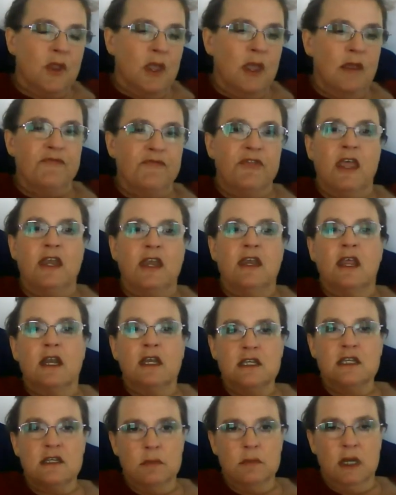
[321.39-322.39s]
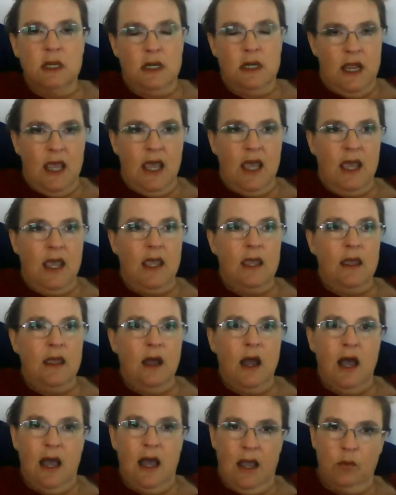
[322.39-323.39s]
If they did it to me
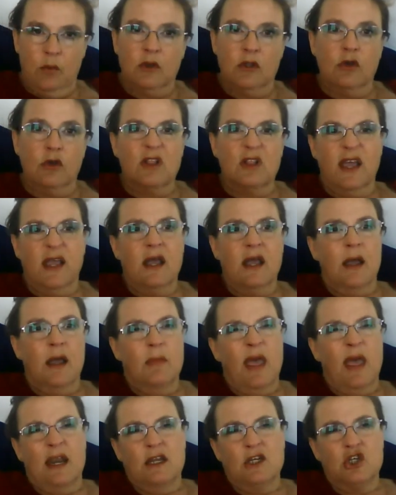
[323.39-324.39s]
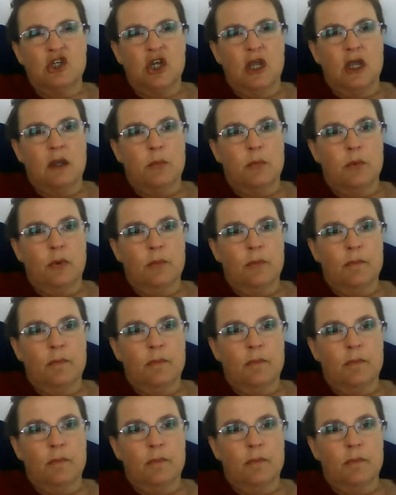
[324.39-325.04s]
today, I would look like I'm out of shape.